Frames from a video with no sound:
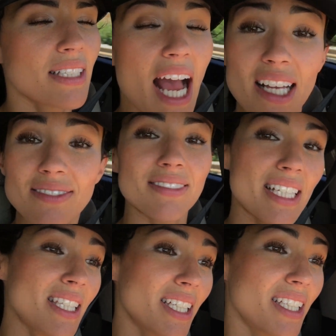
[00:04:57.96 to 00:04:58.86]
yeah,
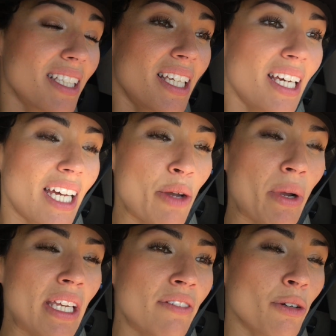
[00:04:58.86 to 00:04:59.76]
that's it. I'm
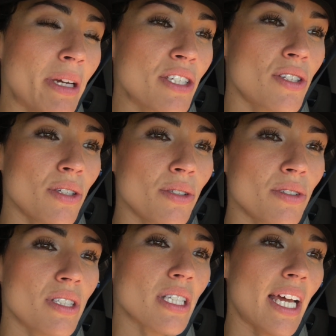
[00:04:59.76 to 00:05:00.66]
waiting for my
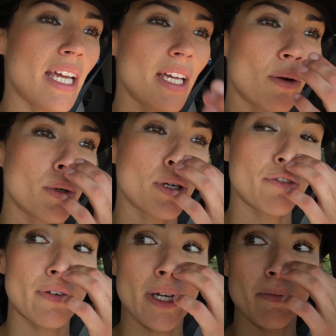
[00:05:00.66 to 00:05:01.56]
suit. I
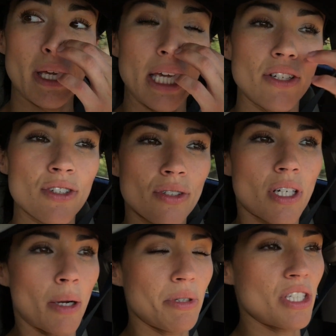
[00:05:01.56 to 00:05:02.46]
ordered from Angel
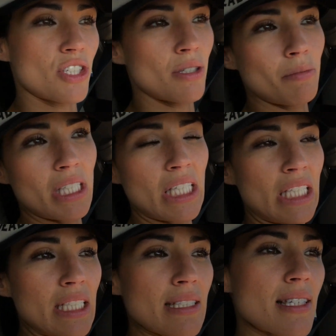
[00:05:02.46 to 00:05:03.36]
Competition
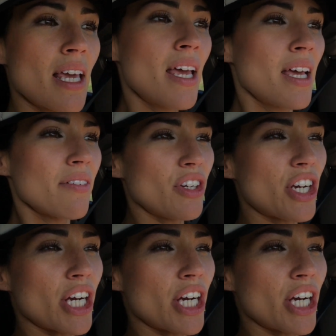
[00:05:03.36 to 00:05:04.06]
Bikinis. If you're